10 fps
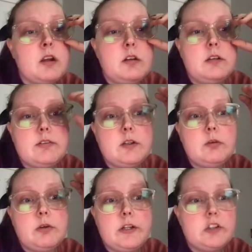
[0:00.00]
definitely
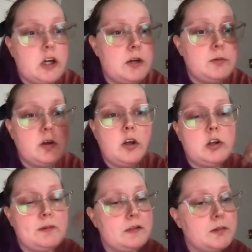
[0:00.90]
reach up. You can go
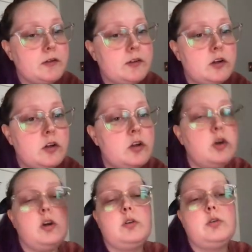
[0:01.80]
to my sponsor, you
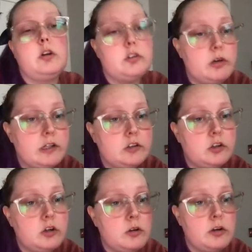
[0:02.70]
can go to our
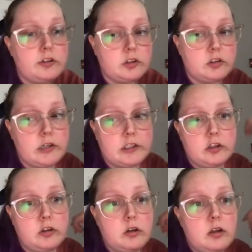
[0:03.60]
director, our star
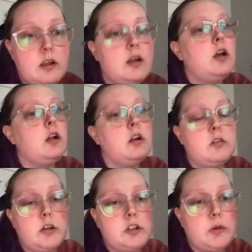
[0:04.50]
director, A lot
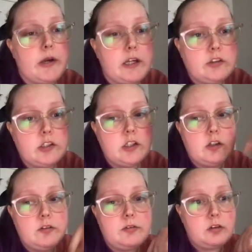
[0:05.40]
of y'all know
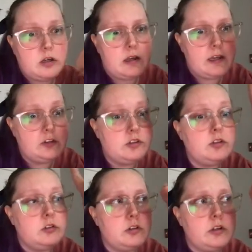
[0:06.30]
Angie. Angie,
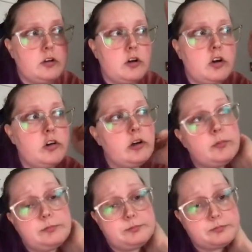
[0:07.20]
you're in her group.